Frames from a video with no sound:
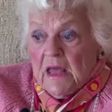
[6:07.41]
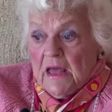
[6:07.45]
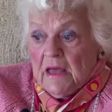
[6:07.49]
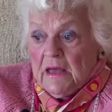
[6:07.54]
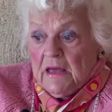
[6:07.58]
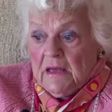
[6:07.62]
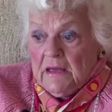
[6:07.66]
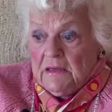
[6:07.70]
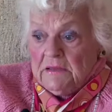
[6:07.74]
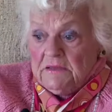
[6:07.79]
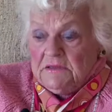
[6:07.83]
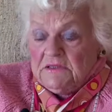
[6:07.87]

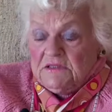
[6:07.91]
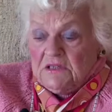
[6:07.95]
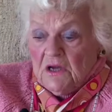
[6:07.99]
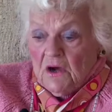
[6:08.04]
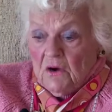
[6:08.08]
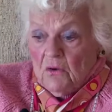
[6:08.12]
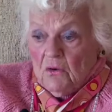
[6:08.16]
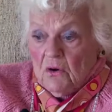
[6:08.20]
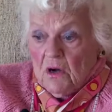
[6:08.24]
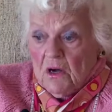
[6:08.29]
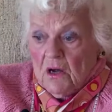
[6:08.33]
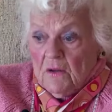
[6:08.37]
And
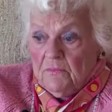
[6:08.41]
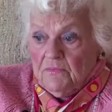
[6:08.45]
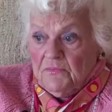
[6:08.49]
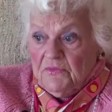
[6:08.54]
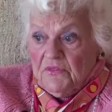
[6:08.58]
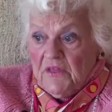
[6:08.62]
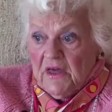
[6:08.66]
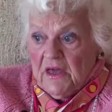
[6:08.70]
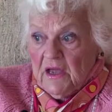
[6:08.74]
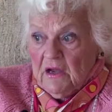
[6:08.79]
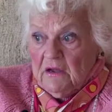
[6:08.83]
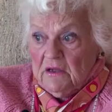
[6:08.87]
so uh,
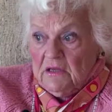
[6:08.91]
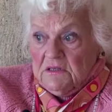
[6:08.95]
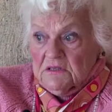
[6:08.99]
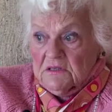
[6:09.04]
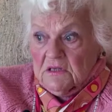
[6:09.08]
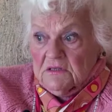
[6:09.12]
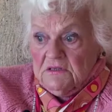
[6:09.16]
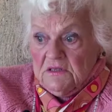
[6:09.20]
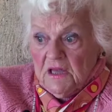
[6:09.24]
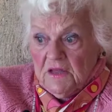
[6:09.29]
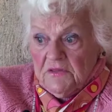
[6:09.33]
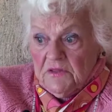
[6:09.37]
there is
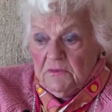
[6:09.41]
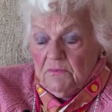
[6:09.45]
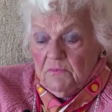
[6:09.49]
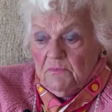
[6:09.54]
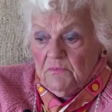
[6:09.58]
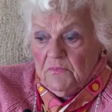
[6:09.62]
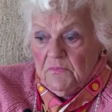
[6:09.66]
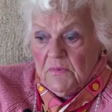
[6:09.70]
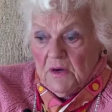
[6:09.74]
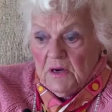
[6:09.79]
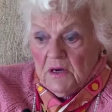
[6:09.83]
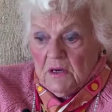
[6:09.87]
another
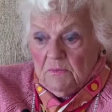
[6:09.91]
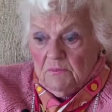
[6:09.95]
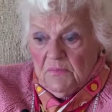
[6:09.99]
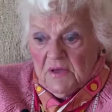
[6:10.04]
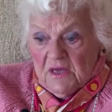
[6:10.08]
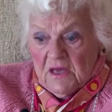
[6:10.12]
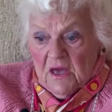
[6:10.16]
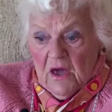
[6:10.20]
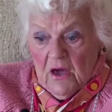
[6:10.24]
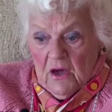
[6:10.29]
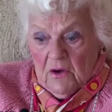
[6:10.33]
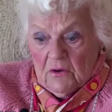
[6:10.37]
uh,
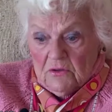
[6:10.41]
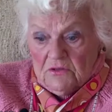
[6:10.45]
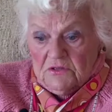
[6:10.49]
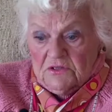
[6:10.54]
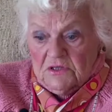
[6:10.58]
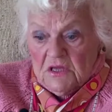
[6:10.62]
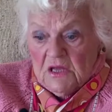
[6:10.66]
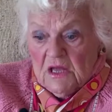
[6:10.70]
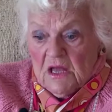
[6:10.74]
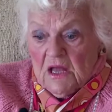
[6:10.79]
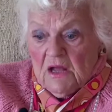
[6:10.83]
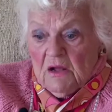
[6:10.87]
big house
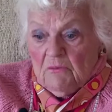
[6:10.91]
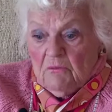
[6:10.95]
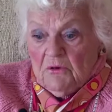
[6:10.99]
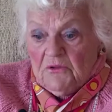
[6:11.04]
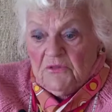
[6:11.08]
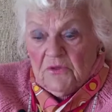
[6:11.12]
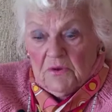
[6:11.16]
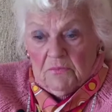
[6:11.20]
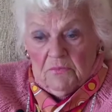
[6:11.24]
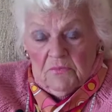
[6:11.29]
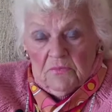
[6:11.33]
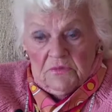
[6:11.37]
with
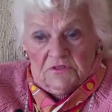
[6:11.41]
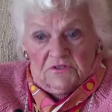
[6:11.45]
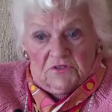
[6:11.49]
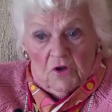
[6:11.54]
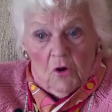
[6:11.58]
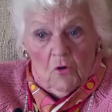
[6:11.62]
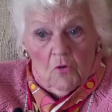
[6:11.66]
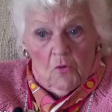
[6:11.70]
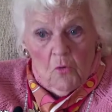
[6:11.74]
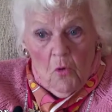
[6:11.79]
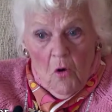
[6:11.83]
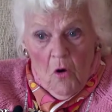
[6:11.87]
a
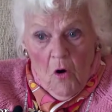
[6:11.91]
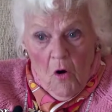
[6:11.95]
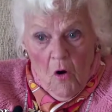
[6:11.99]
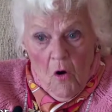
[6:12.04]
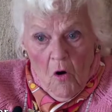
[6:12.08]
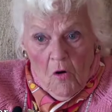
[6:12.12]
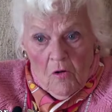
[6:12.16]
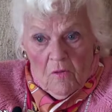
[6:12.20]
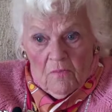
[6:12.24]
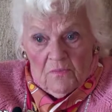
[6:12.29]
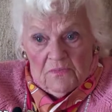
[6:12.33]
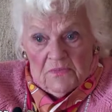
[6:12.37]
stone
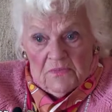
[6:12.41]
wall.